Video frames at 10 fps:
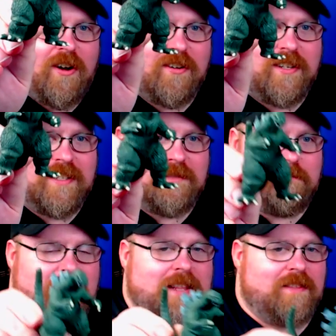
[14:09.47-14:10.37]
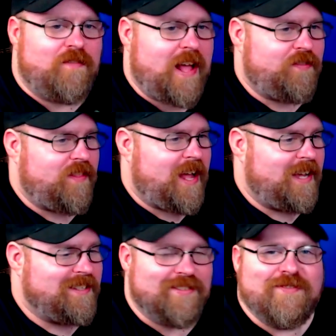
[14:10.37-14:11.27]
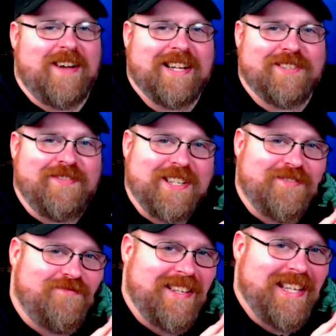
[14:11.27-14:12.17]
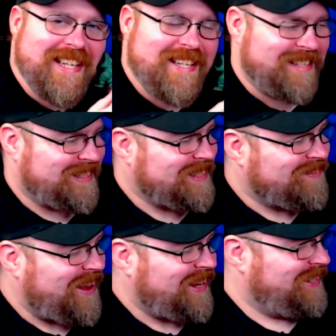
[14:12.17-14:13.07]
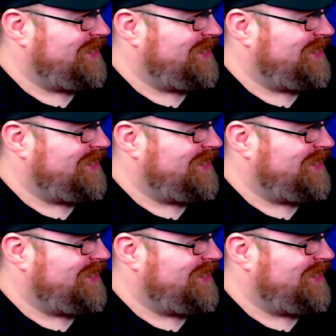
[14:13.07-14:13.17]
and his big fat thighs. It reminds me of me. Great.